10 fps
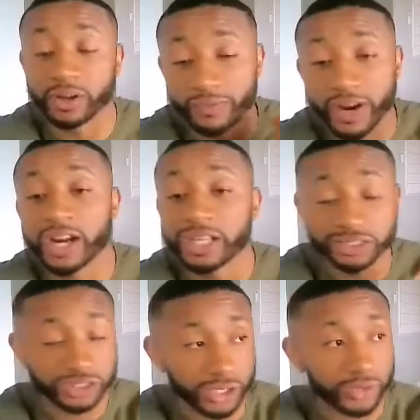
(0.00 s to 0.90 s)
very
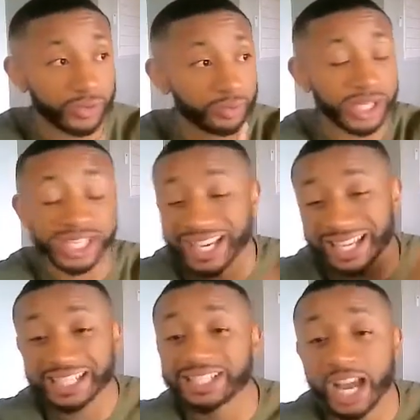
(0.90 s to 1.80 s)
conservative, meaning
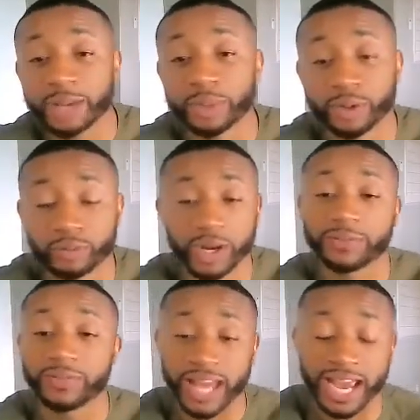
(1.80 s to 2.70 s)
any type of
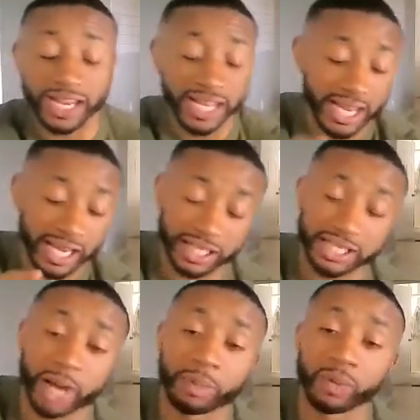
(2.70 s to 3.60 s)
red flag, any
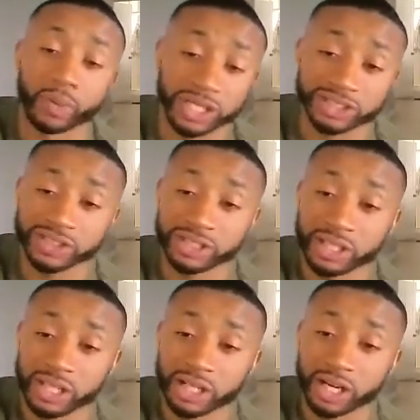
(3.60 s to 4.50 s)
type of risk,
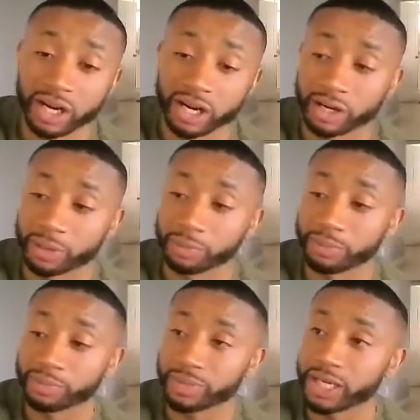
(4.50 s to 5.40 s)

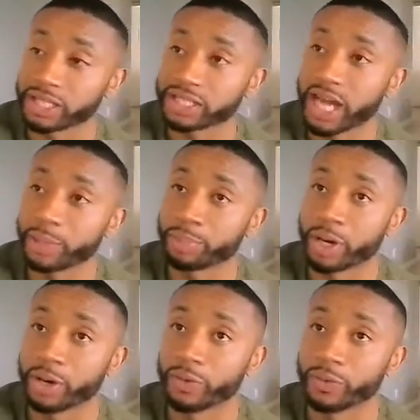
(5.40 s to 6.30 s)
any type
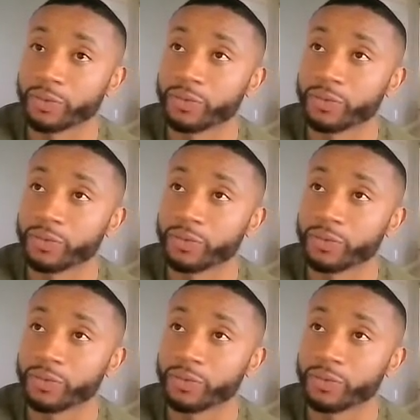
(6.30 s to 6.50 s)
of